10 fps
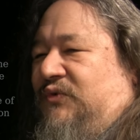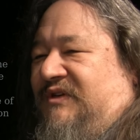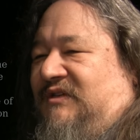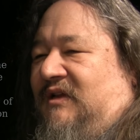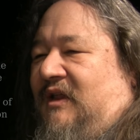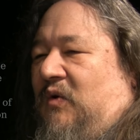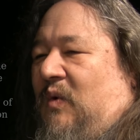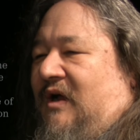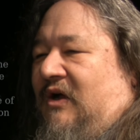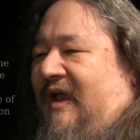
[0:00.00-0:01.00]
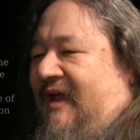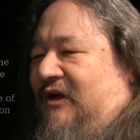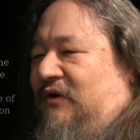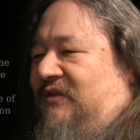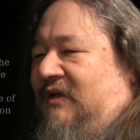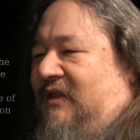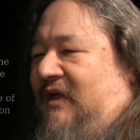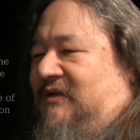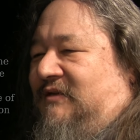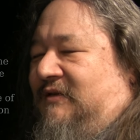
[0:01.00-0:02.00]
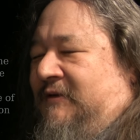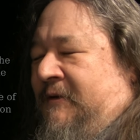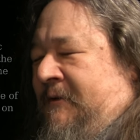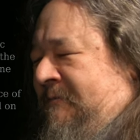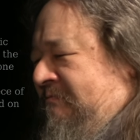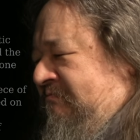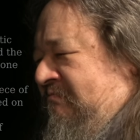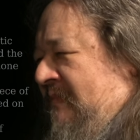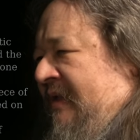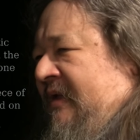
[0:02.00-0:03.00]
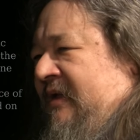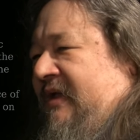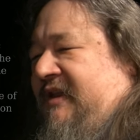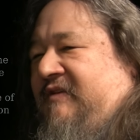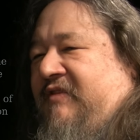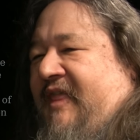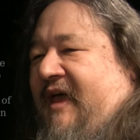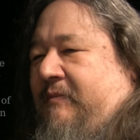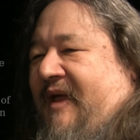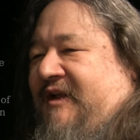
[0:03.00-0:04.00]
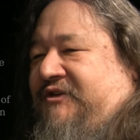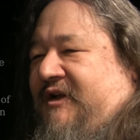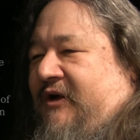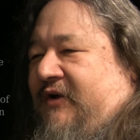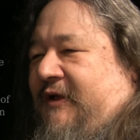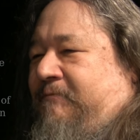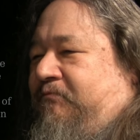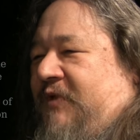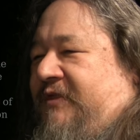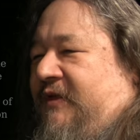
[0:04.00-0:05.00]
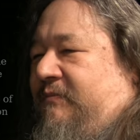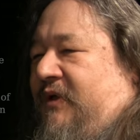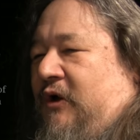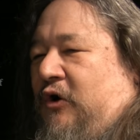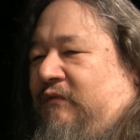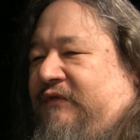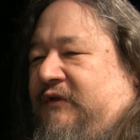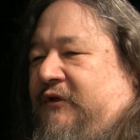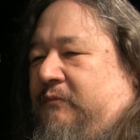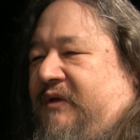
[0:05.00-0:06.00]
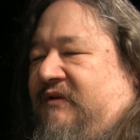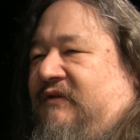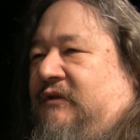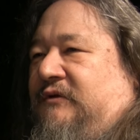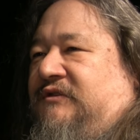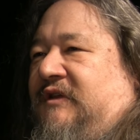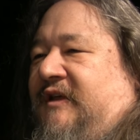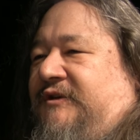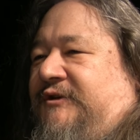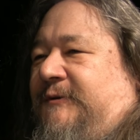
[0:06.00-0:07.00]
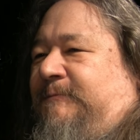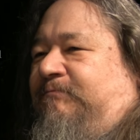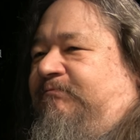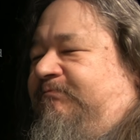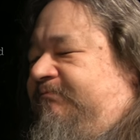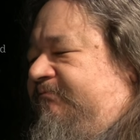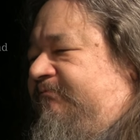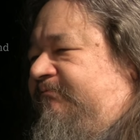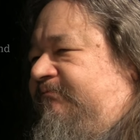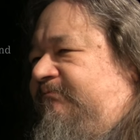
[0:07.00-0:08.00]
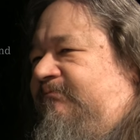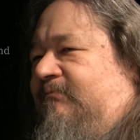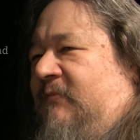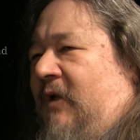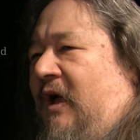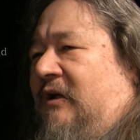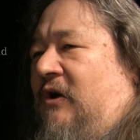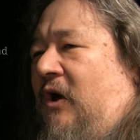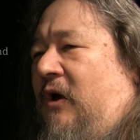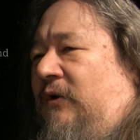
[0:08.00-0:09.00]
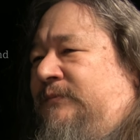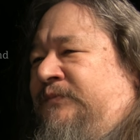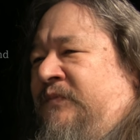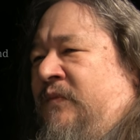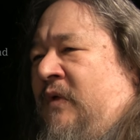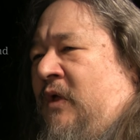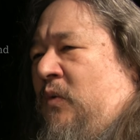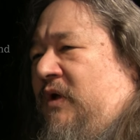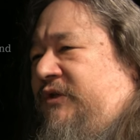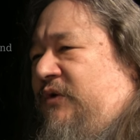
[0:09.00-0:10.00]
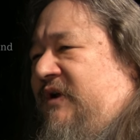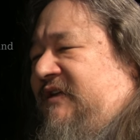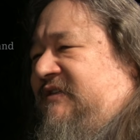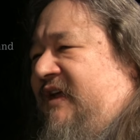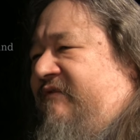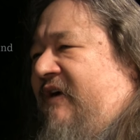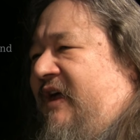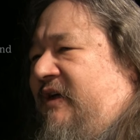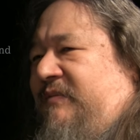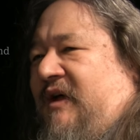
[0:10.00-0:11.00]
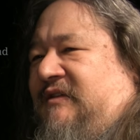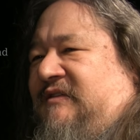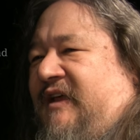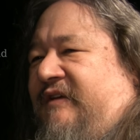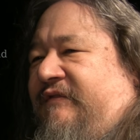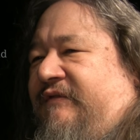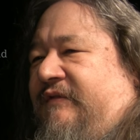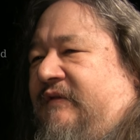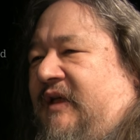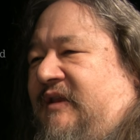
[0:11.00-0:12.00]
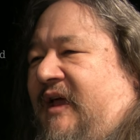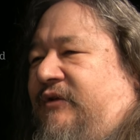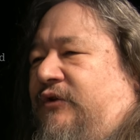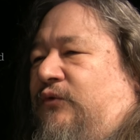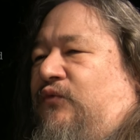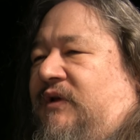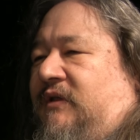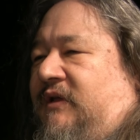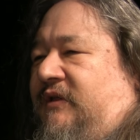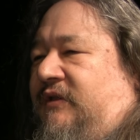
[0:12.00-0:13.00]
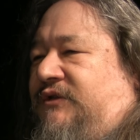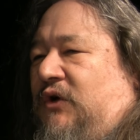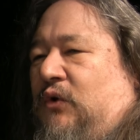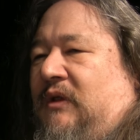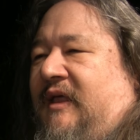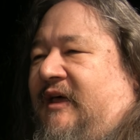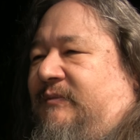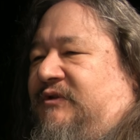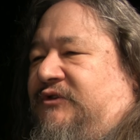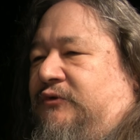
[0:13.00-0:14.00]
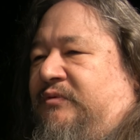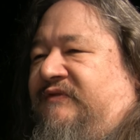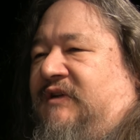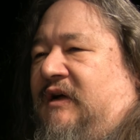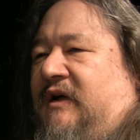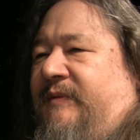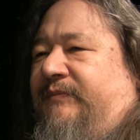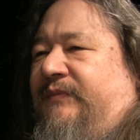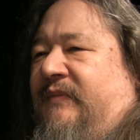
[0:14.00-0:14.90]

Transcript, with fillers: twisted on a wire hanger in the closet, and even that imaginary, nothing but a hopeful little bit of hallucination. Ah, Carl, while you are not safe, I am not safe, and now you're really in the total animal soup of time,